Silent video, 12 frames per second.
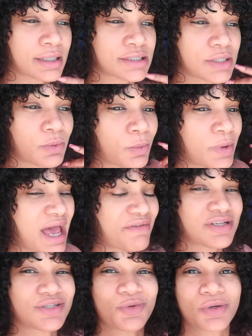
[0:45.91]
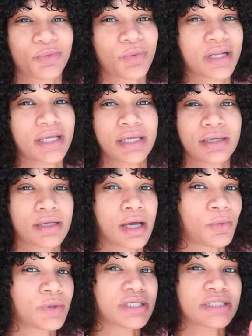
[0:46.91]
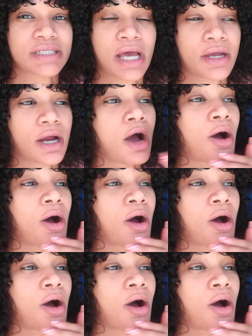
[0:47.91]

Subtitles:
See what we have in store. Really, you know, we're just out here.